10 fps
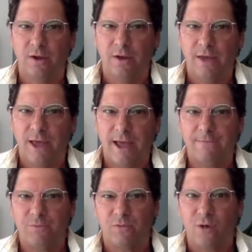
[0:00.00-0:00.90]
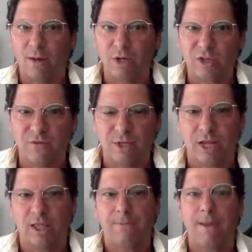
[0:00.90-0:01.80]
And farmers have been
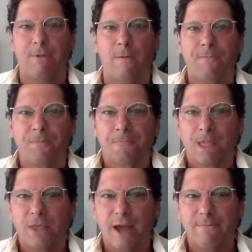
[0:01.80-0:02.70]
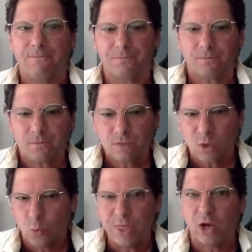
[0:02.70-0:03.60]
telling people that
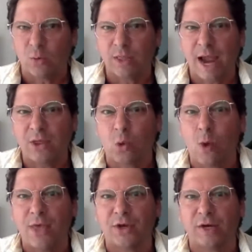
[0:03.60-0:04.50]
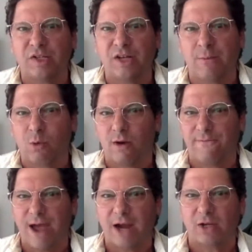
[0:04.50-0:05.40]
they don't rely on the weather is the number one
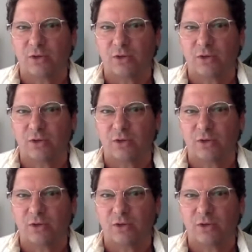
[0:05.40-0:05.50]
factor.